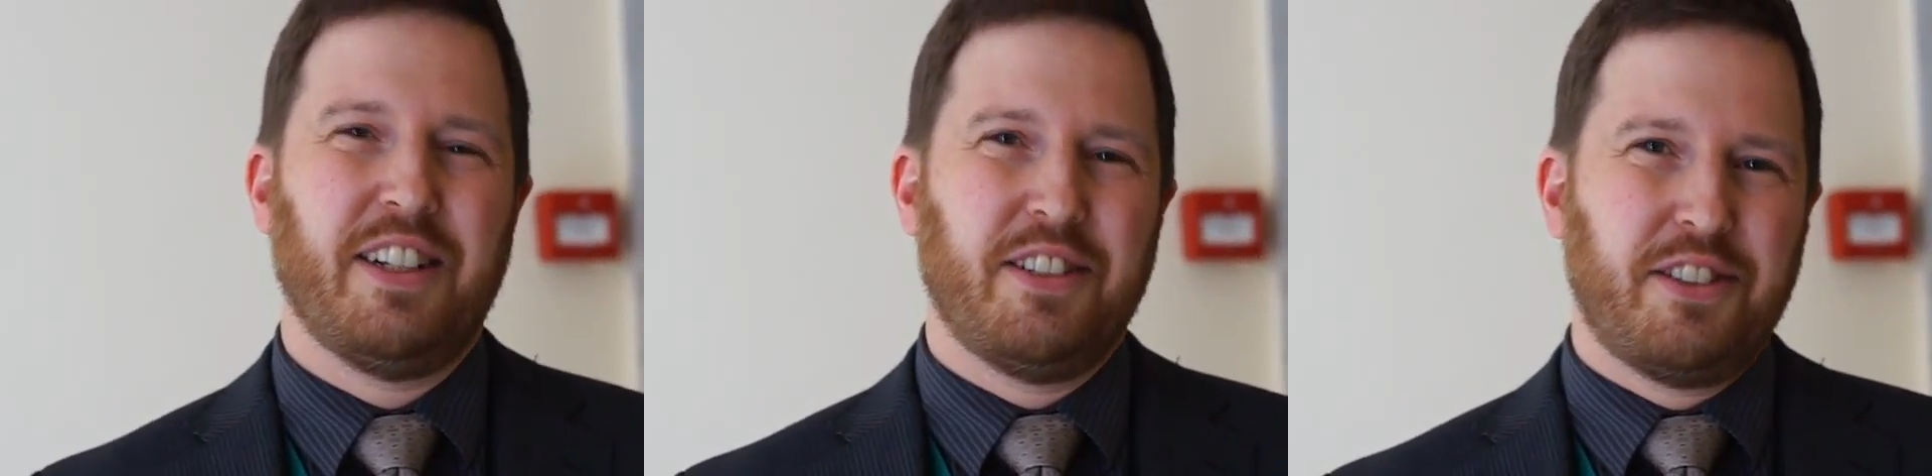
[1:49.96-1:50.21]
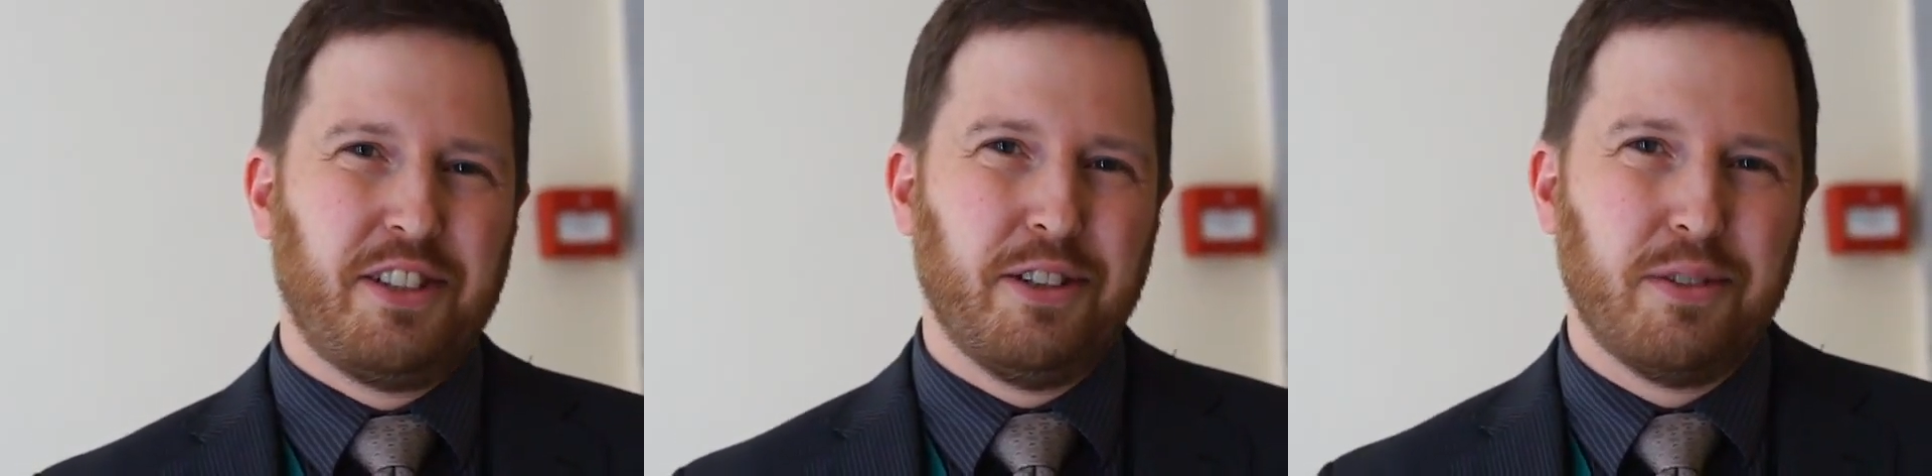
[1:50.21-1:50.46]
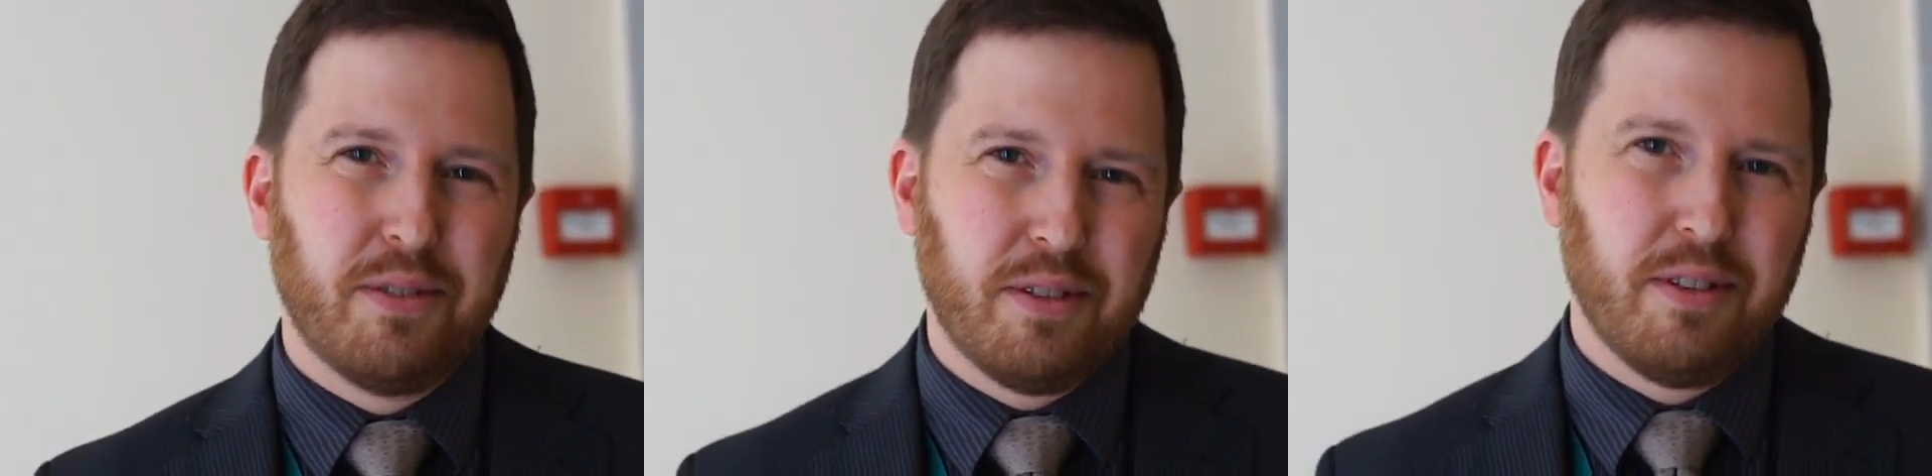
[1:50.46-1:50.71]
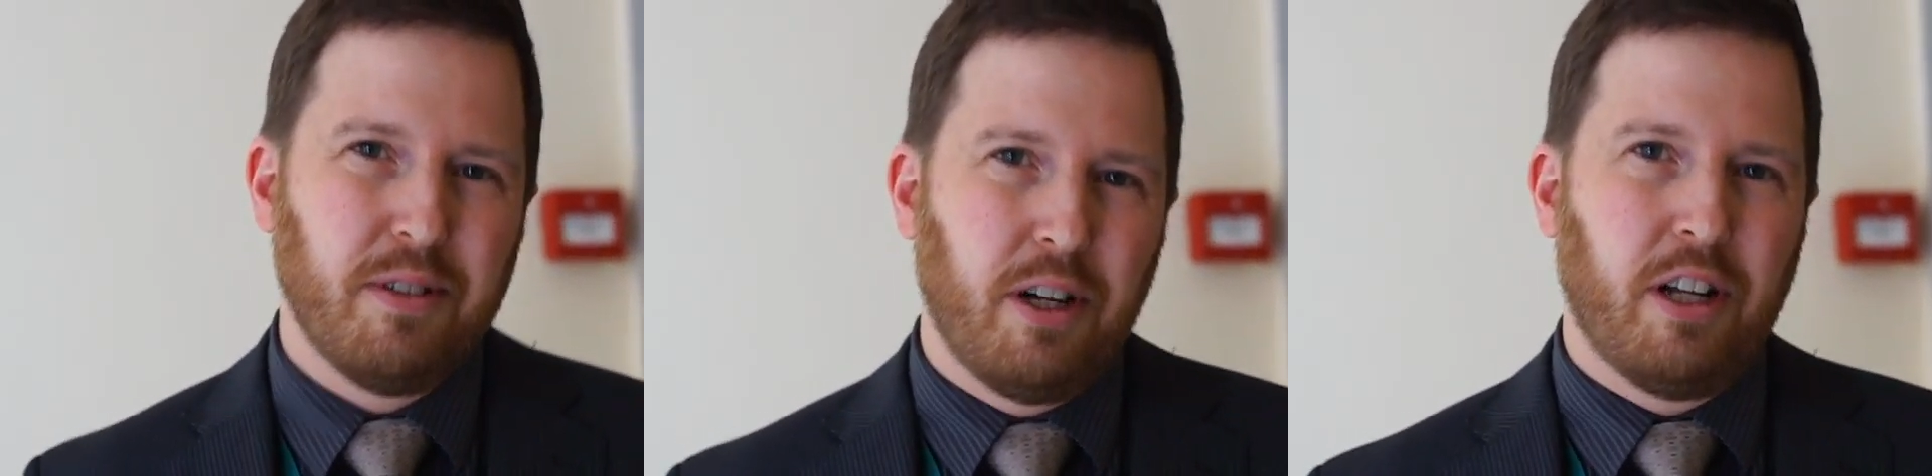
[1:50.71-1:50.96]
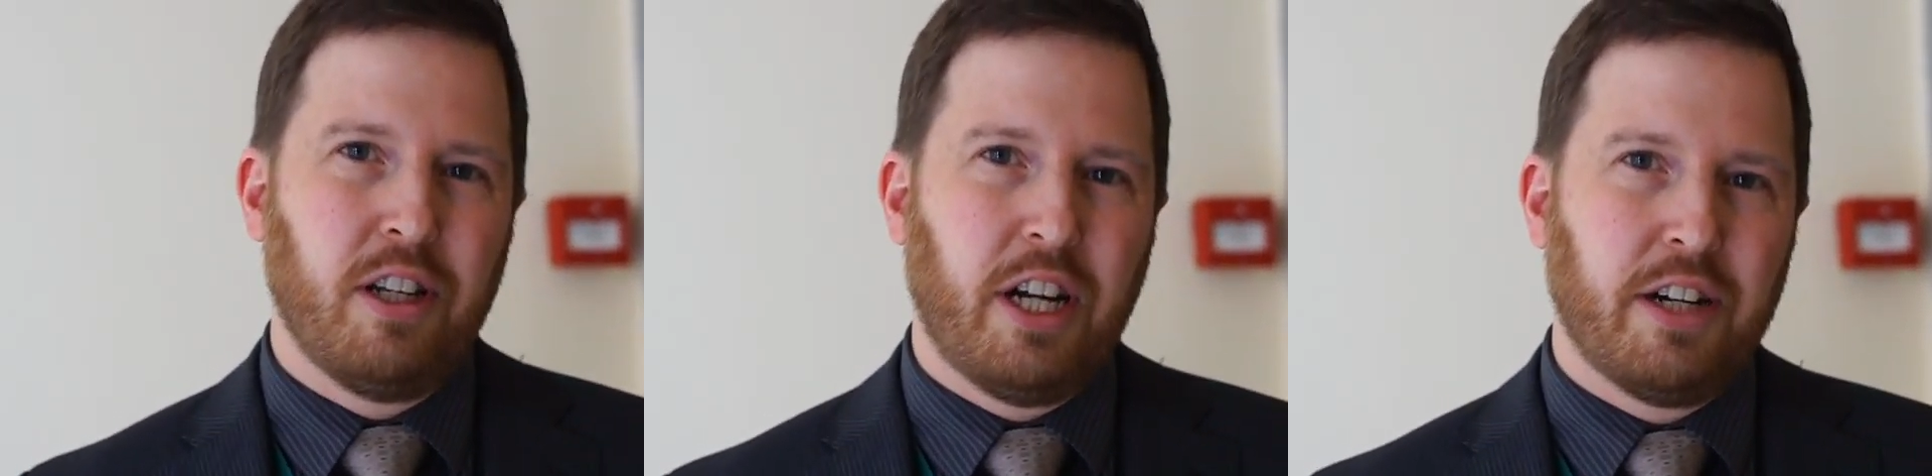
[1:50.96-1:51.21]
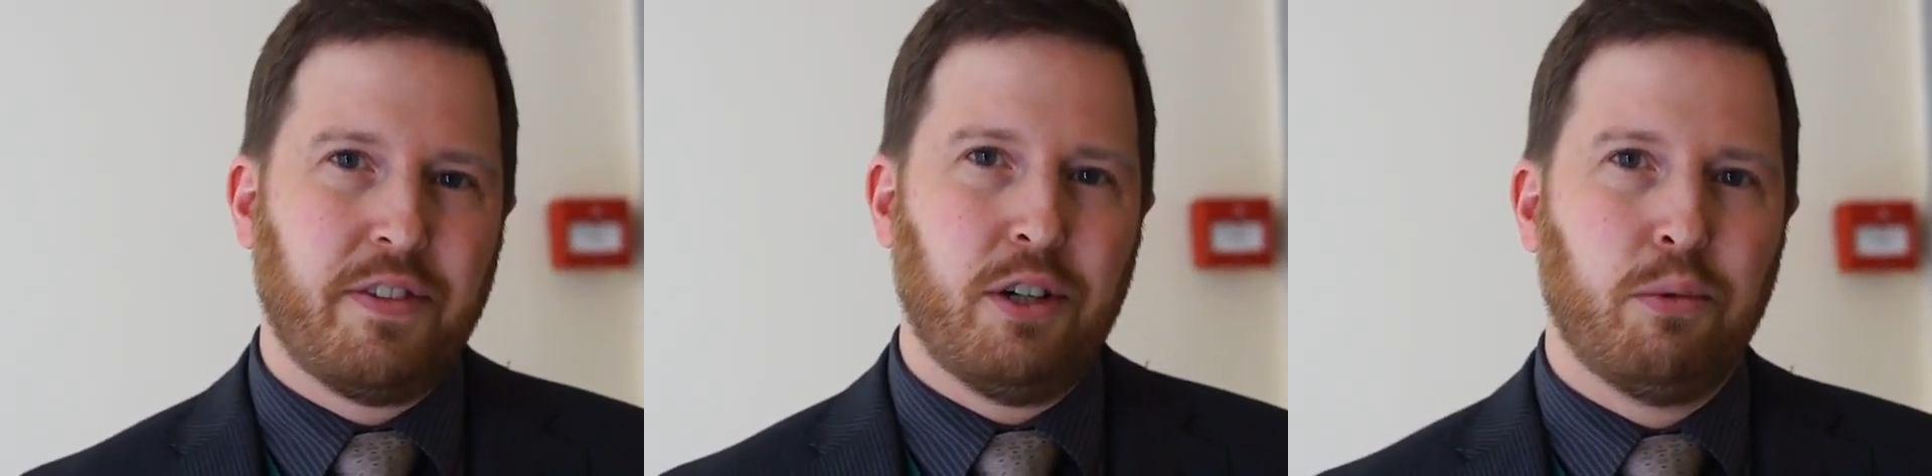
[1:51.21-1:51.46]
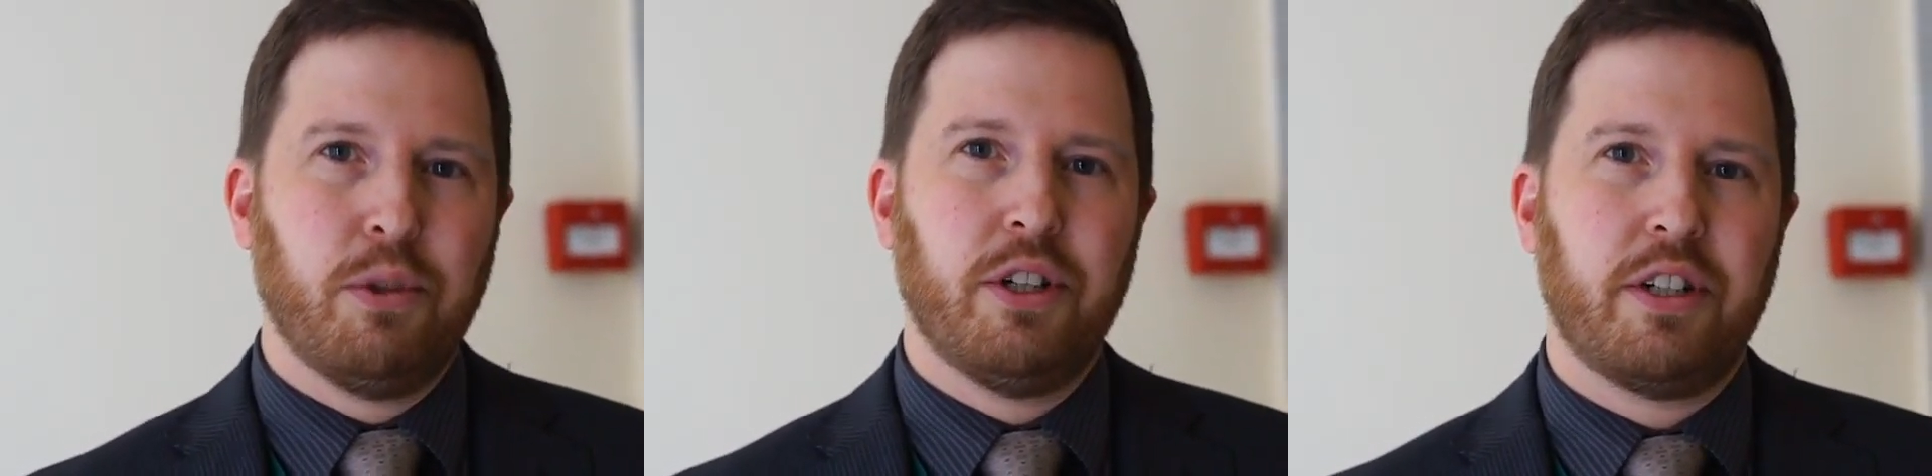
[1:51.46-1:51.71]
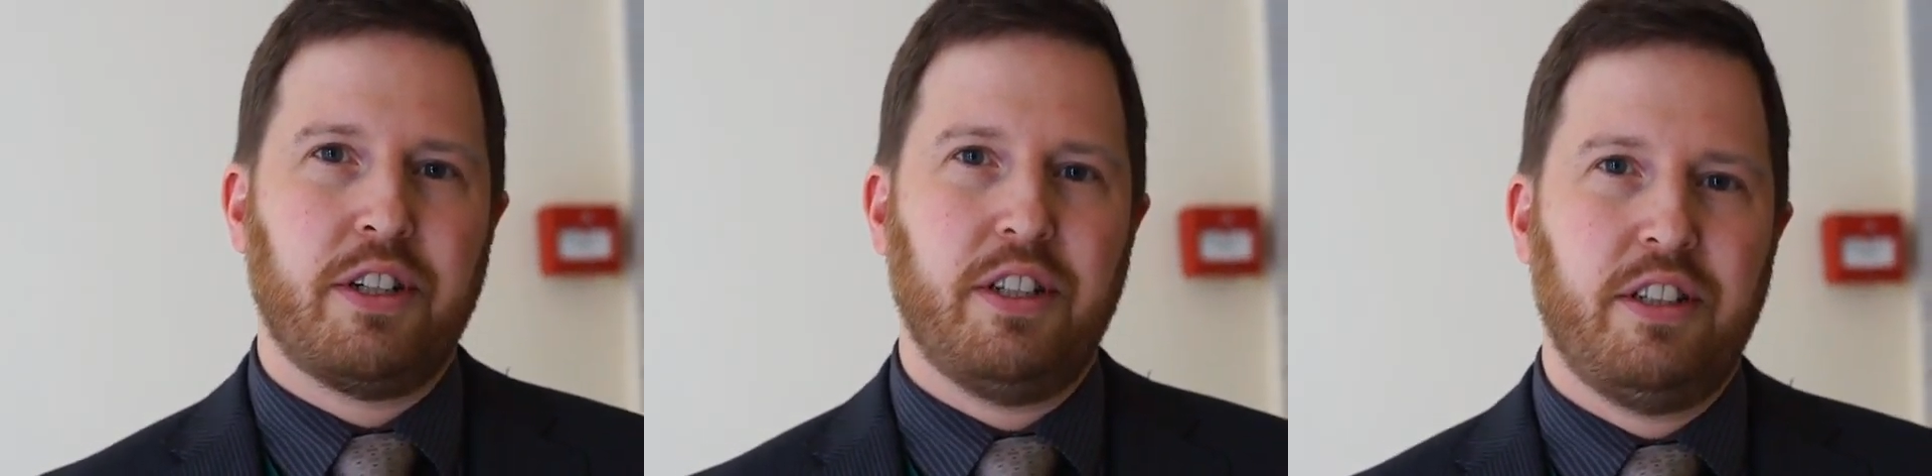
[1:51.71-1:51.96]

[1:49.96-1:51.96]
So a lot of our work